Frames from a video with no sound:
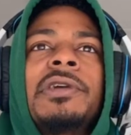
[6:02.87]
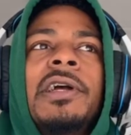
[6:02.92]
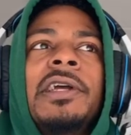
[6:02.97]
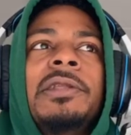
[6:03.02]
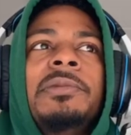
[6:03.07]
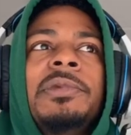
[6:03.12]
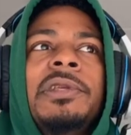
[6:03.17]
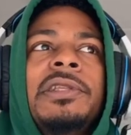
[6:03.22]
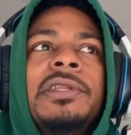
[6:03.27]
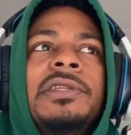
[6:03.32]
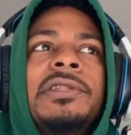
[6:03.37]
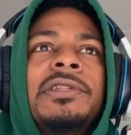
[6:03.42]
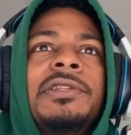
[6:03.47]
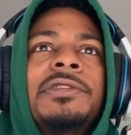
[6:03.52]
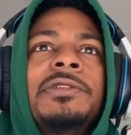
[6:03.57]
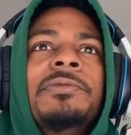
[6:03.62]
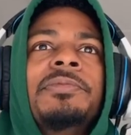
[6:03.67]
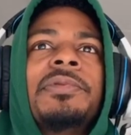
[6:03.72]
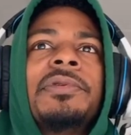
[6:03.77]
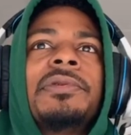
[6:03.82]
to be this
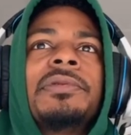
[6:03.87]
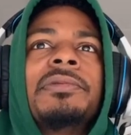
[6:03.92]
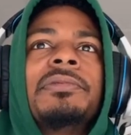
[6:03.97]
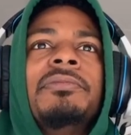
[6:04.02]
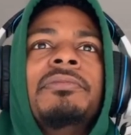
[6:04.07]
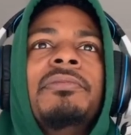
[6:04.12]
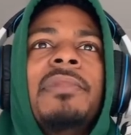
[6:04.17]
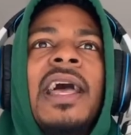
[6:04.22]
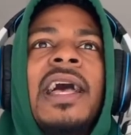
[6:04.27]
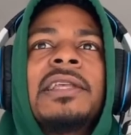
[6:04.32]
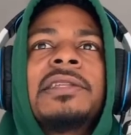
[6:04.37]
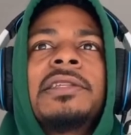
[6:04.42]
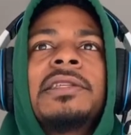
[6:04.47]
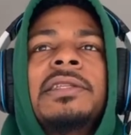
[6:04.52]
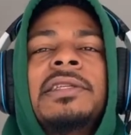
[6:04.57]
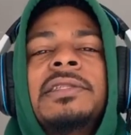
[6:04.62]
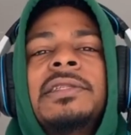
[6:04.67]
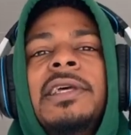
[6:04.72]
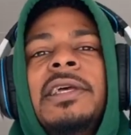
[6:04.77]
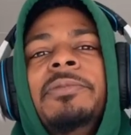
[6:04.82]
super
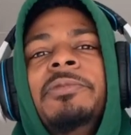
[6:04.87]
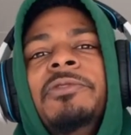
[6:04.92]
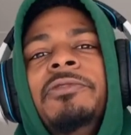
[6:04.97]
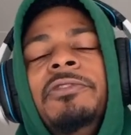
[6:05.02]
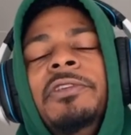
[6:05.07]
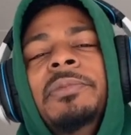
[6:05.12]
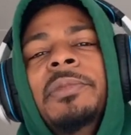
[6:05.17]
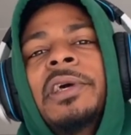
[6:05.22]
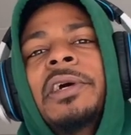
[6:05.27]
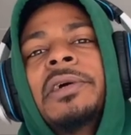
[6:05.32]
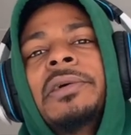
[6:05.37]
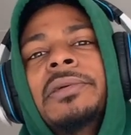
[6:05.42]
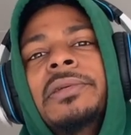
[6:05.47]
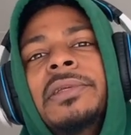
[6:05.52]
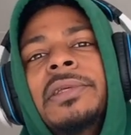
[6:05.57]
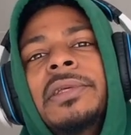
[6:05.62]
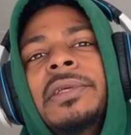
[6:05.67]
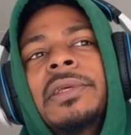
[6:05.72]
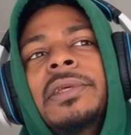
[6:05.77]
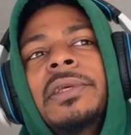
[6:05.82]
masculine type of female.
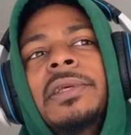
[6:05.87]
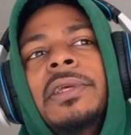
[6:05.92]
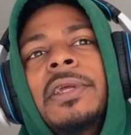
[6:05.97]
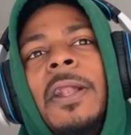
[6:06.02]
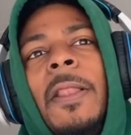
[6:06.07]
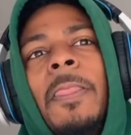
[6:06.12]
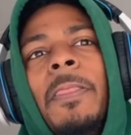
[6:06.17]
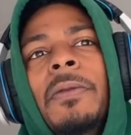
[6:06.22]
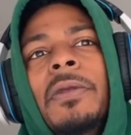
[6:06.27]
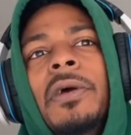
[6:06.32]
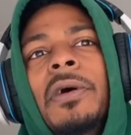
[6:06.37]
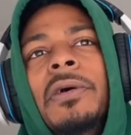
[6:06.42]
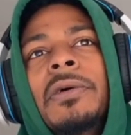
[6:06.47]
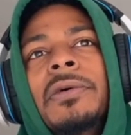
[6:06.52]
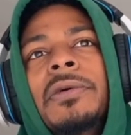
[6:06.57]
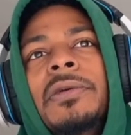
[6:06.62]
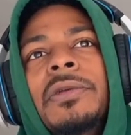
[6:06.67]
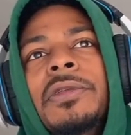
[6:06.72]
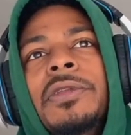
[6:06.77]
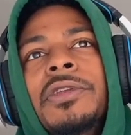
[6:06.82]
You know,
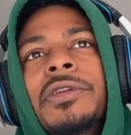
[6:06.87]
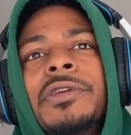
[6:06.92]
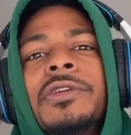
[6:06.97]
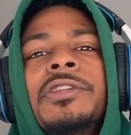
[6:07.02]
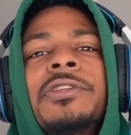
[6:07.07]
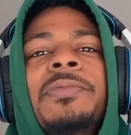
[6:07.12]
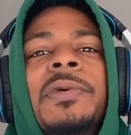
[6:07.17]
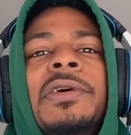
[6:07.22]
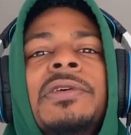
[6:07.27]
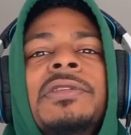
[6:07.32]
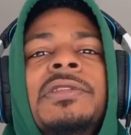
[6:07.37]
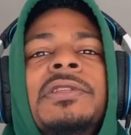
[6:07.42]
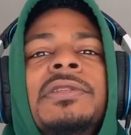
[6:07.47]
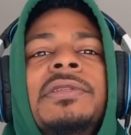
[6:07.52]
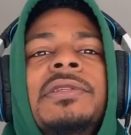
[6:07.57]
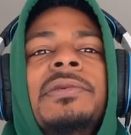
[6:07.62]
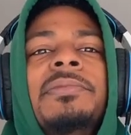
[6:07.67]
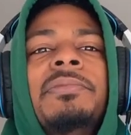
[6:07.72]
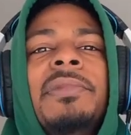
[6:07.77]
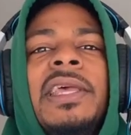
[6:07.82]
you're supposed to
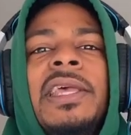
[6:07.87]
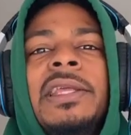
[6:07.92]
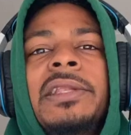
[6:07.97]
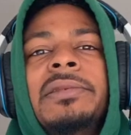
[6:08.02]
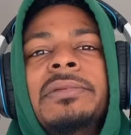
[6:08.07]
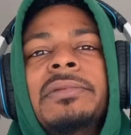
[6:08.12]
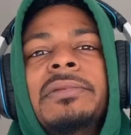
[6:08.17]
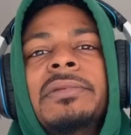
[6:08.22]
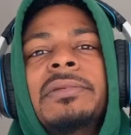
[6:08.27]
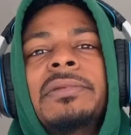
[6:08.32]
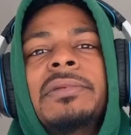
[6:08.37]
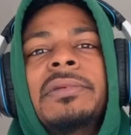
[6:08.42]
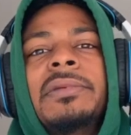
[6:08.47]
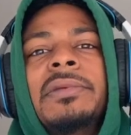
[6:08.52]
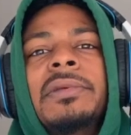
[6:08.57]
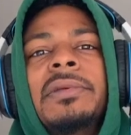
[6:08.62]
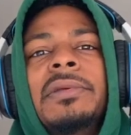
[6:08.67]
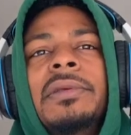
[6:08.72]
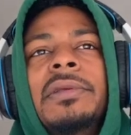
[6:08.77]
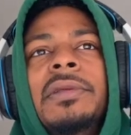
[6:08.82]
submit.
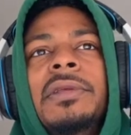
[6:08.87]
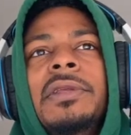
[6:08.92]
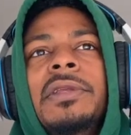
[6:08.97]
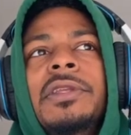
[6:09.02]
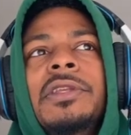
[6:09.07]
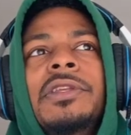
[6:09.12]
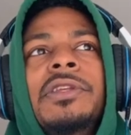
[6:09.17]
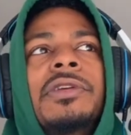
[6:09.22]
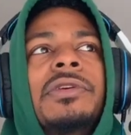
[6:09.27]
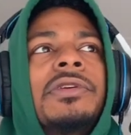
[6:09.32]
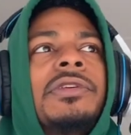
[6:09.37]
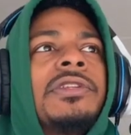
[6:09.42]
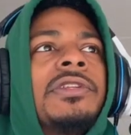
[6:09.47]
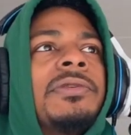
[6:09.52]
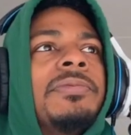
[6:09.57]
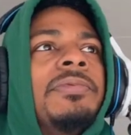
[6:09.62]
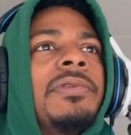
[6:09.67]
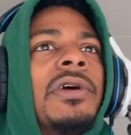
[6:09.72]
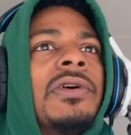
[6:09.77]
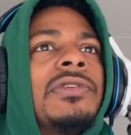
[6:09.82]
You're not
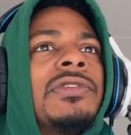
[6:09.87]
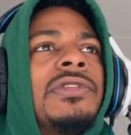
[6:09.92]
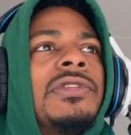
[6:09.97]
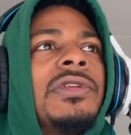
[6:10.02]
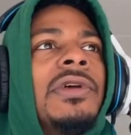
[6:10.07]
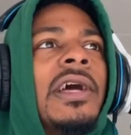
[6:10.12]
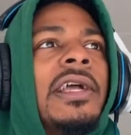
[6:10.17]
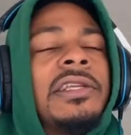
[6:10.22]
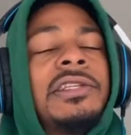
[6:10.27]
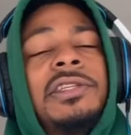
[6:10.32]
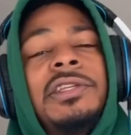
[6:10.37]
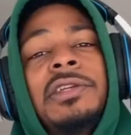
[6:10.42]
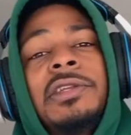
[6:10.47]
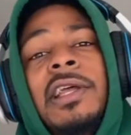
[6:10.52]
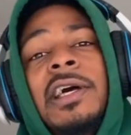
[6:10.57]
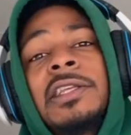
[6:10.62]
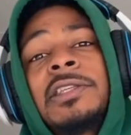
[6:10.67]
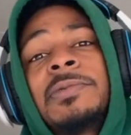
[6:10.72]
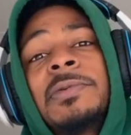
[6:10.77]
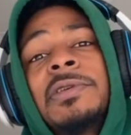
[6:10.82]

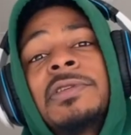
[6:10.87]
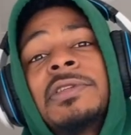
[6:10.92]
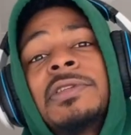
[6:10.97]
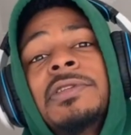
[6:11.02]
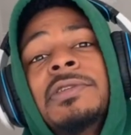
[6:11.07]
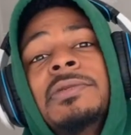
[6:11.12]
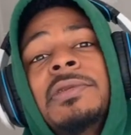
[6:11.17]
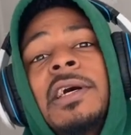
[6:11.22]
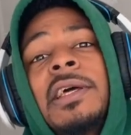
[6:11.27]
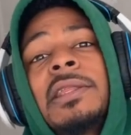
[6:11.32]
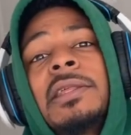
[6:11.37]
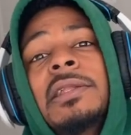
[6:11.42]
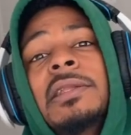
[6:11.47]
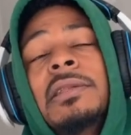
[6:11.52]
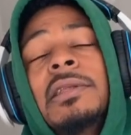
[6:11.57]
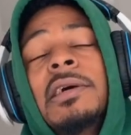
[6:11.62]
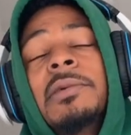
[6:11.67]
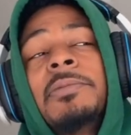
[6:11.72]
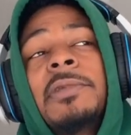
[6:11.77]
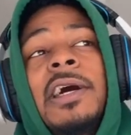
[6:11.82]
supposed to do nothing.
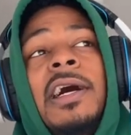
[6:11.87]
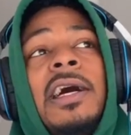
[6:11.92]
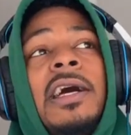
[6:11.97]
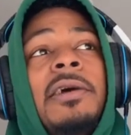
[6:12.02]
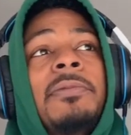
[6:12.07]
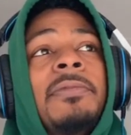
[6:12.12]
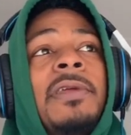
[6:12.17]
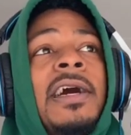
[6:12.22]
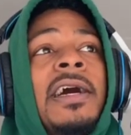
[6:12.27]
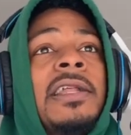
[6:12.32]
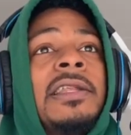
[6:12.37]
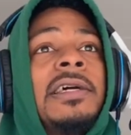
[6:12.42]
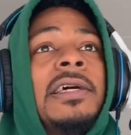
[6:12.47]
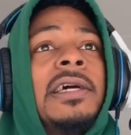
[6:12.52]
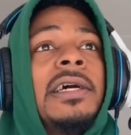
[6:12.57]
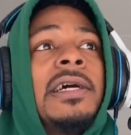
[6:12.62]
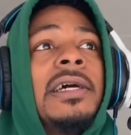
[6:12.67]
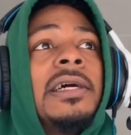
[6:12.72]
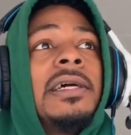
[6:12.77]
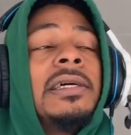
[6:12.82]
I'm
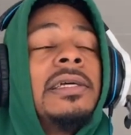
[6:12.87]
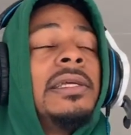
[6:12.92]
not